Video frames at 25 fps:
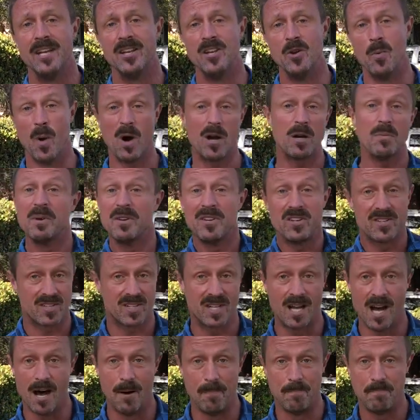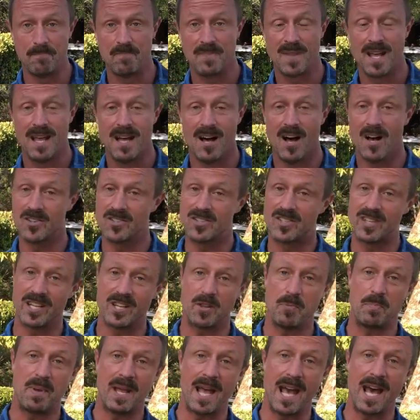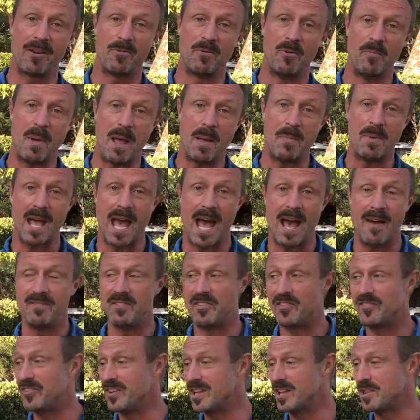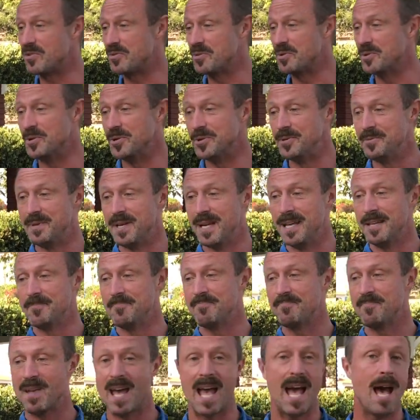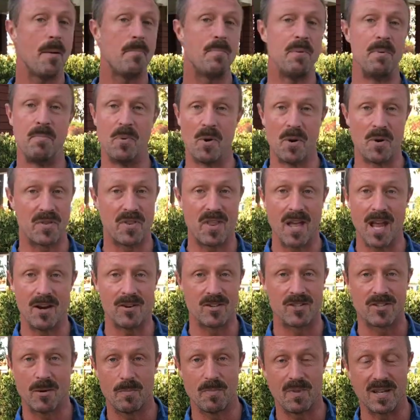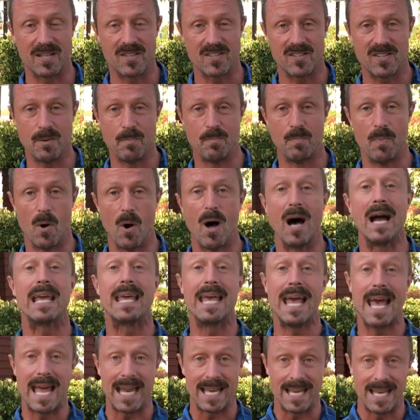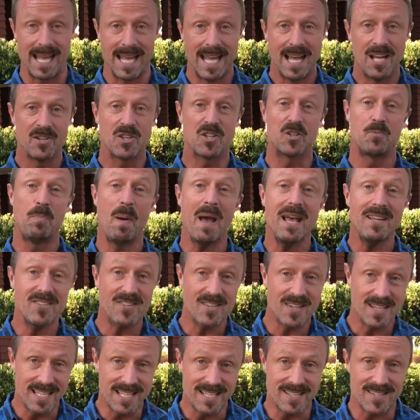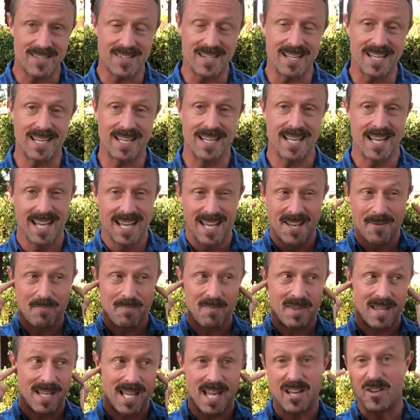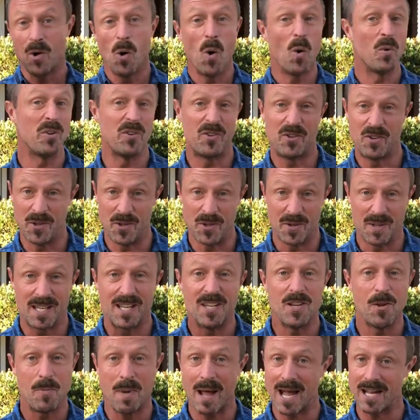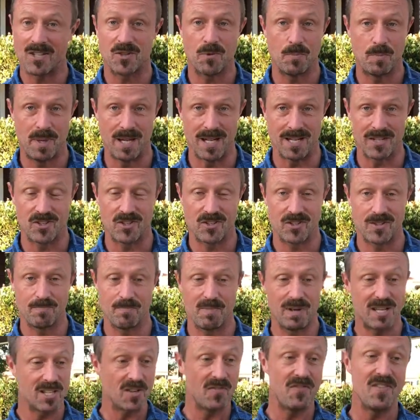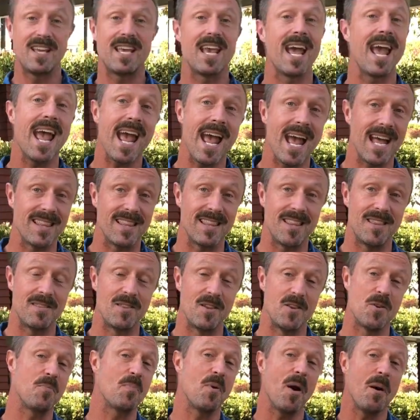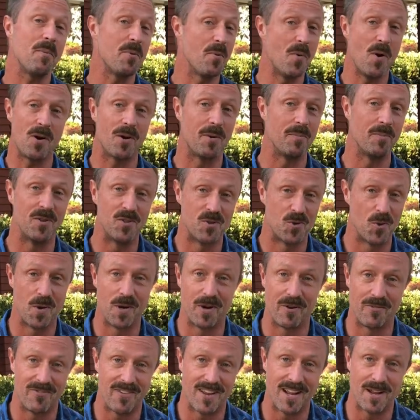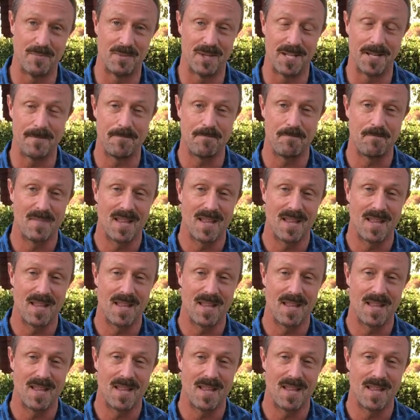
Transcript: you're welcome to just come. I'll sit at the piano and maybe have you sing through Happy Birthday or something simple. Again, just basically sing, can you hold a tune? Can you match a pitch? Because if you can, then you're probably welcome to join our family.